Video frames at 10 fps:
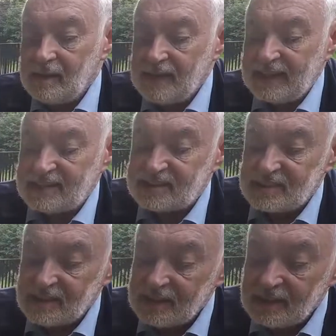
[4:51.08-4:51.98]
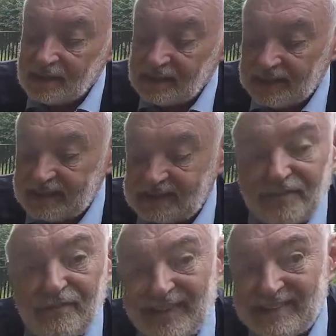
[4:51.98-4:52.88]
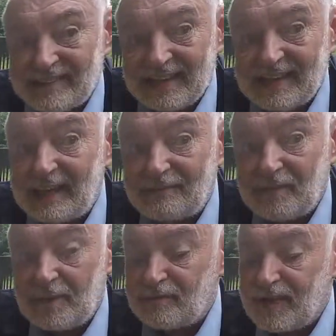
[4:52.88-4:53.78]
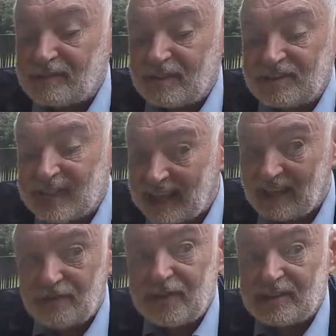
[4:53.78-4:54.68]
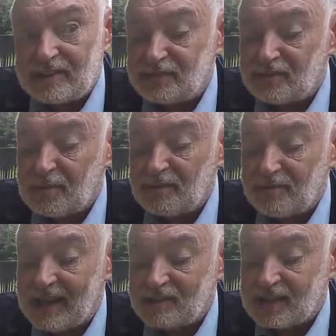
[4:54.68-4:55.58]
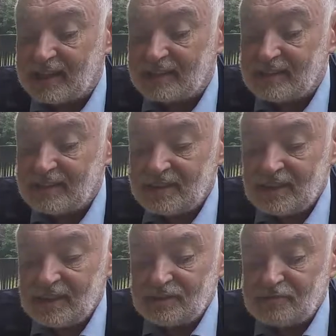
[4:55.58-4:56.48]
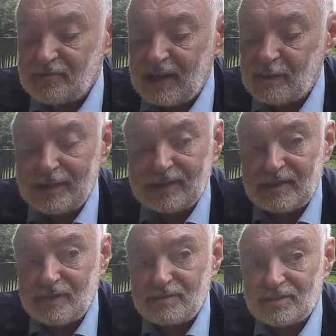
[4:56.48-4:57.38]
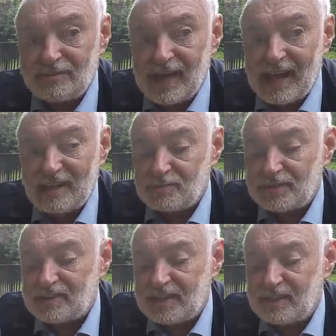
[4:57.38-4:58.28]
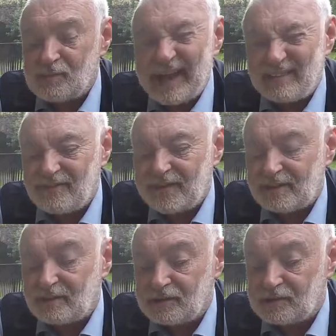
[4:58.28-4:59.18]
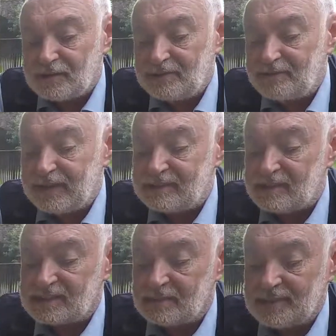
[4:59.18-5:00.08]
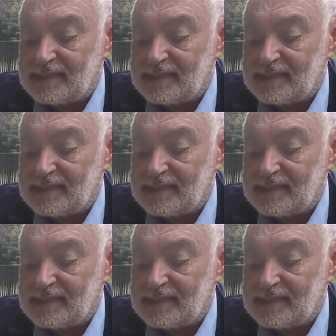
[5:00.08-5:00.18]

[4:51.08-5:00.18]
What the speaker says: This is a filter kit for my flash gun. It's colour filters for my flash gun. So if I want to use the flash with, say, a red filter or a green filter or something,